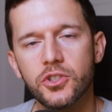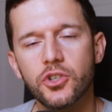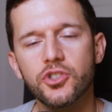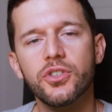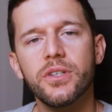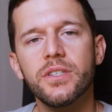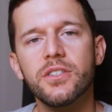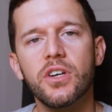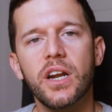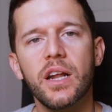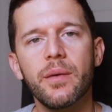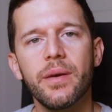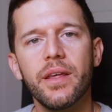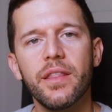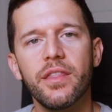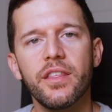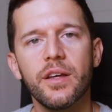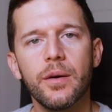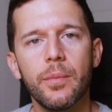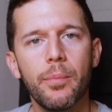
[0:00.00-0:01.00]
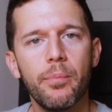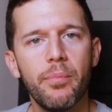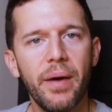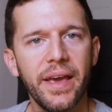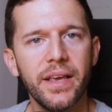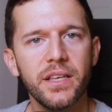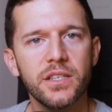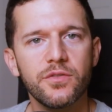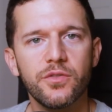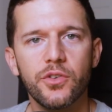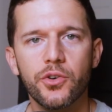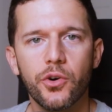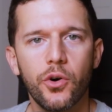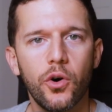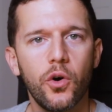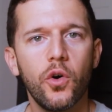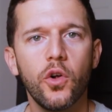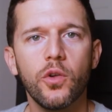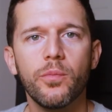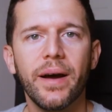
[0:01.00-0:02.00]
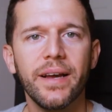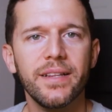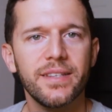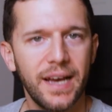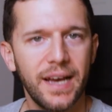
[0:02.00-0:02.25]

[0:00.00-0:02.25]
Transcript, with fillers: Notion is gonna be the base for all my